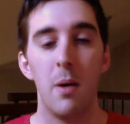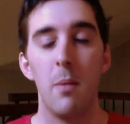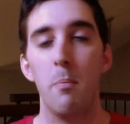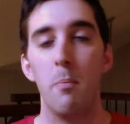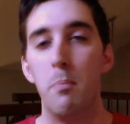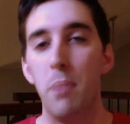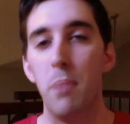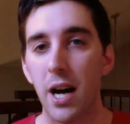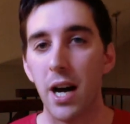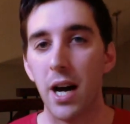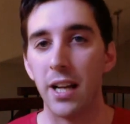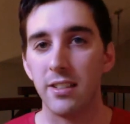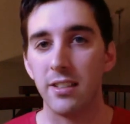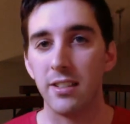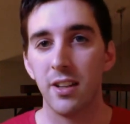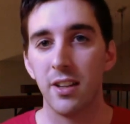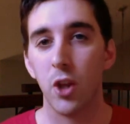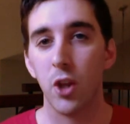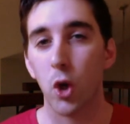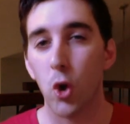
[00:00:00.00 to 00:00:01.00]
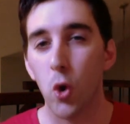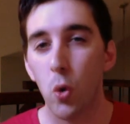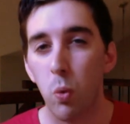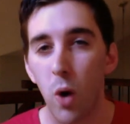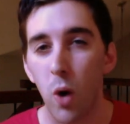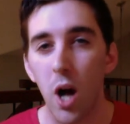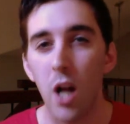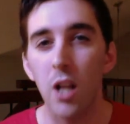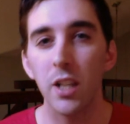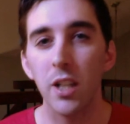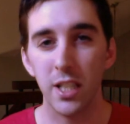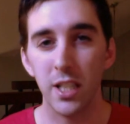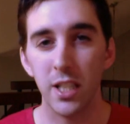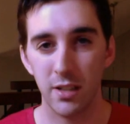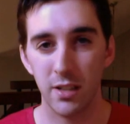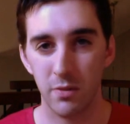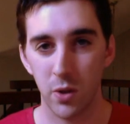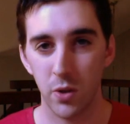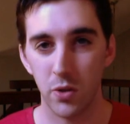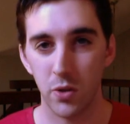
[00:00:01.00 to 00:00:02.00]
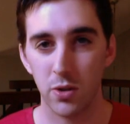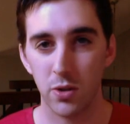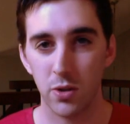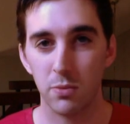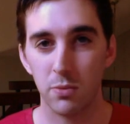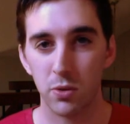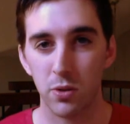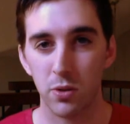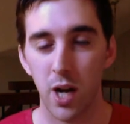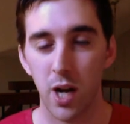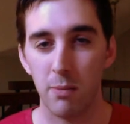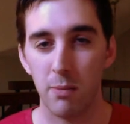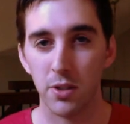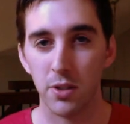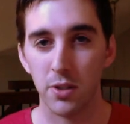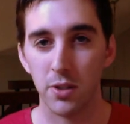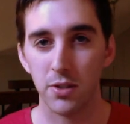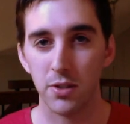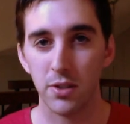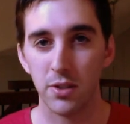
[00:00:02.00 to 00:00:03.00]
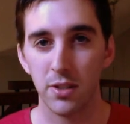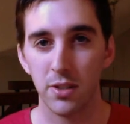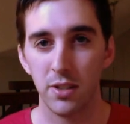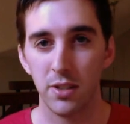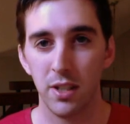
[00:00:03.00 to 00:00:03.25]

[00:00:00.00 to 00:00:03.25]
But the quality of those subscribers,